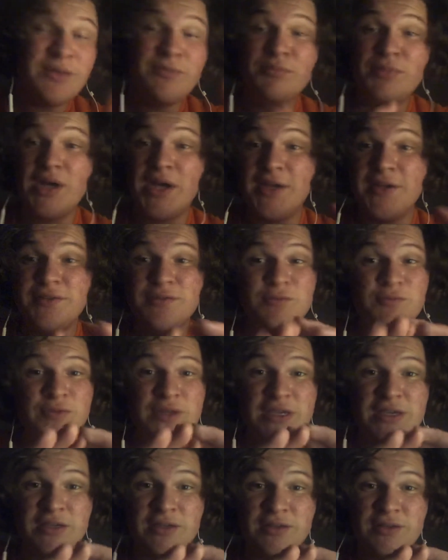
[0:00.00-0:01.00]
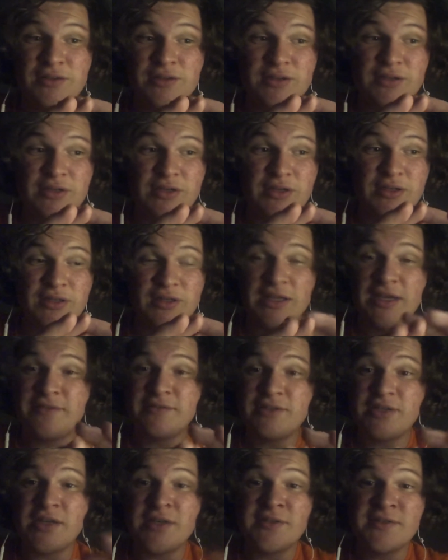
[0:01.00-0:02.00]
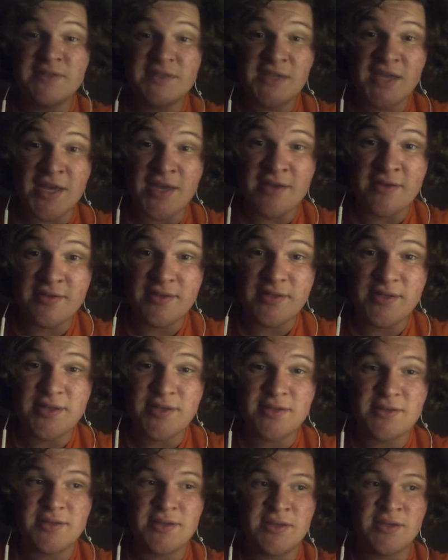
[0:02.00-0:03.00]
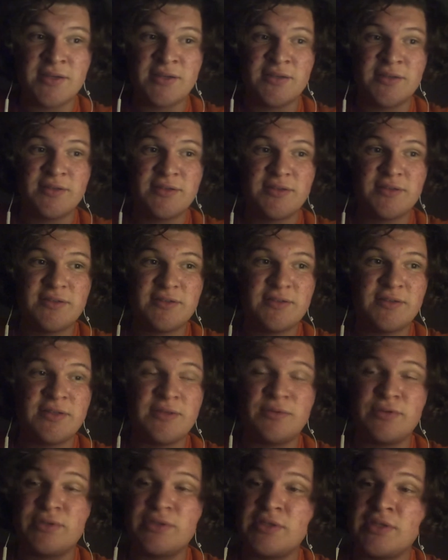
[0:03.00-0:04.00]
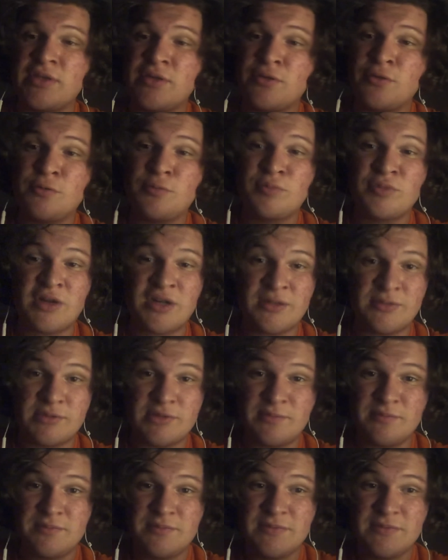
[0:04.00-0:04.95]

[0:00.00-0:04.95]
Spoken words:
But we left unscathed, and there was no problem.